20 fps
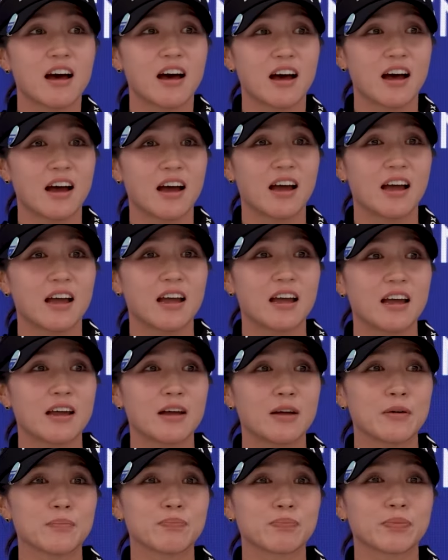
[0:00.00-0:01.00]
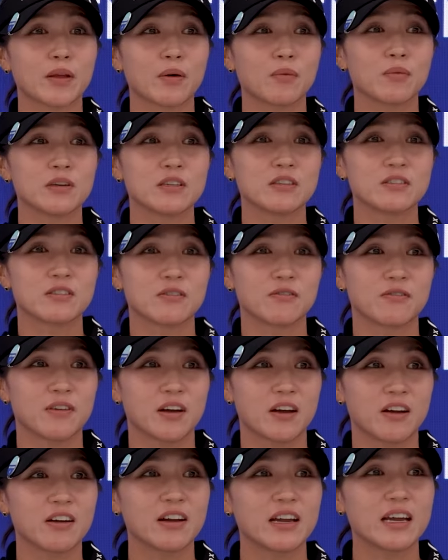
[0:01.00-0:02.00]
I was
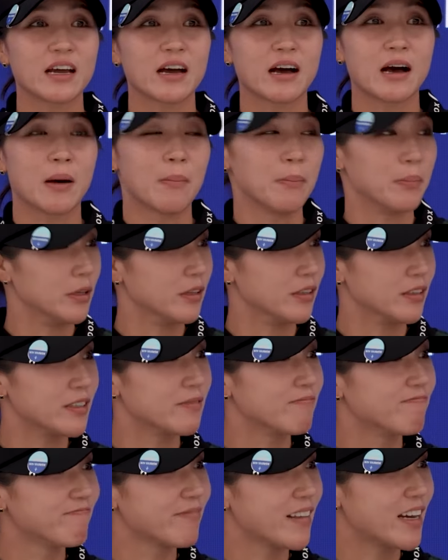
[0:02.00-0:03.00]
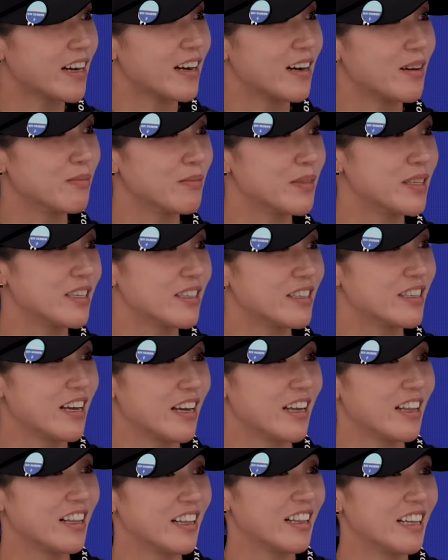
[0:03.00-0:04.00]
very humbled, to say
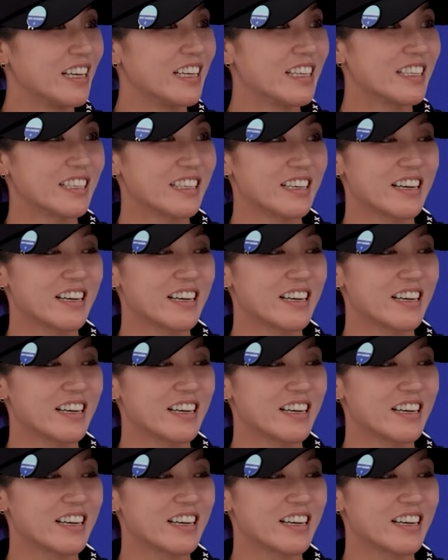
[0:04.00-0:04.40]
the least.